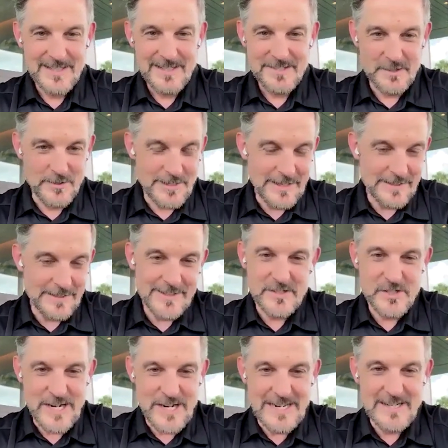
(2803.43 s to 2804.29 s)
So
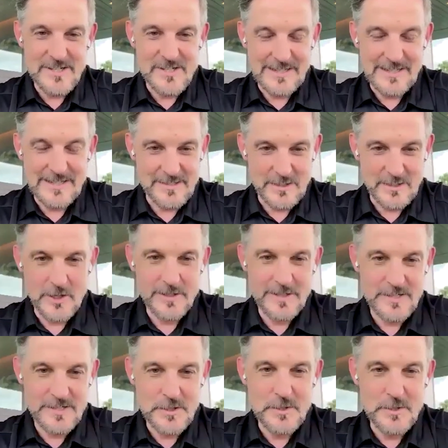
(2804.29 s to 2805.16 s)
nothing's changing. As
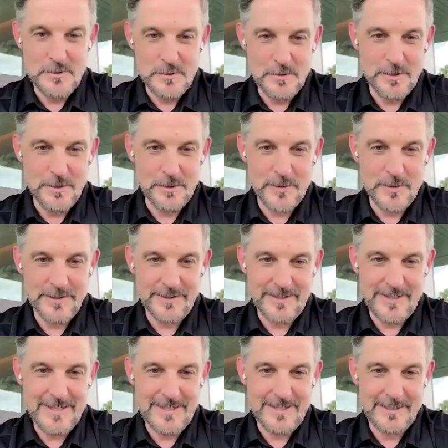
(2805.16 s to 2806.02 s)
long as you do the one
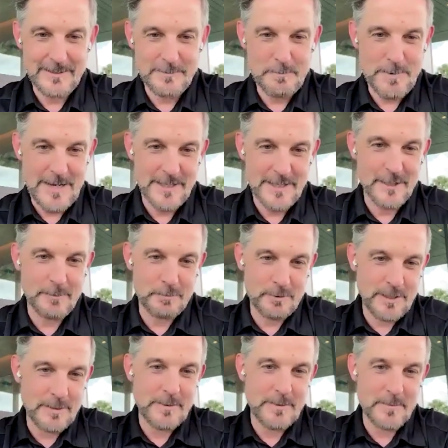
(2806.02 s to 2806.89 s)
thing, pay your
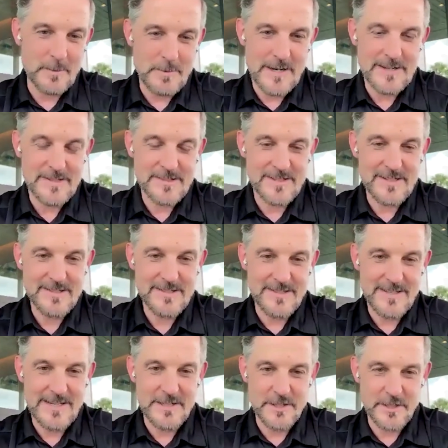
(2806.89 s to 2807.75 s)
premium deposits,
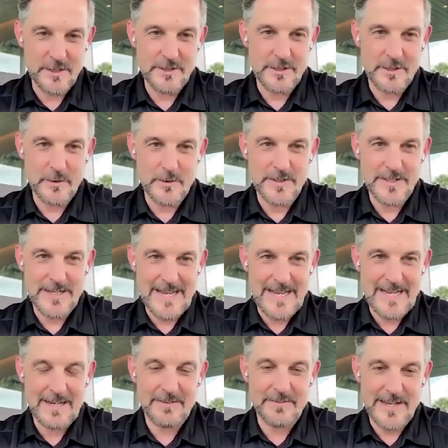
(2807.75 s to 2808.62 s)
then you're going to
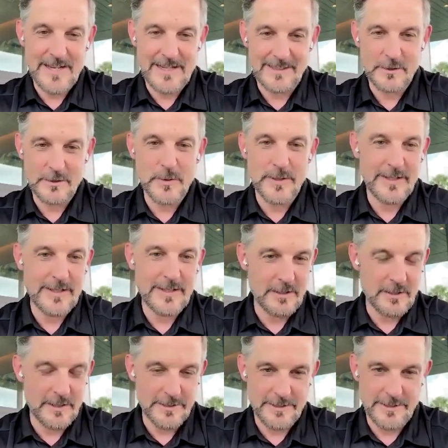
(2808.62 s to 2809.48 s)
have that liquidity
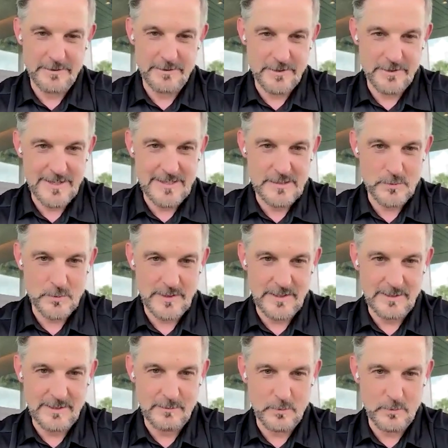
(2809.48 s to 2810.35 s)
and all the other things
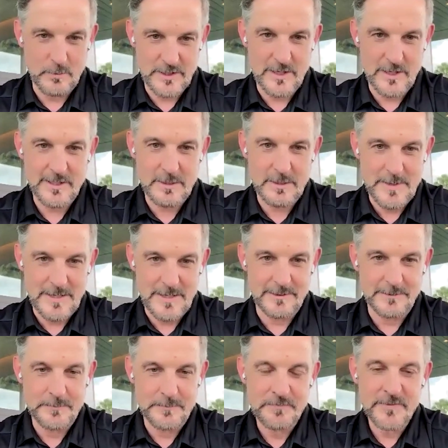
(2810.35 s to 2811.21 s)
we talk
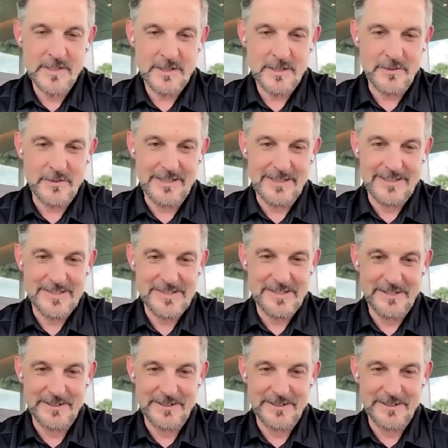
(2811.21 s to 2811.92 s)
about. Right.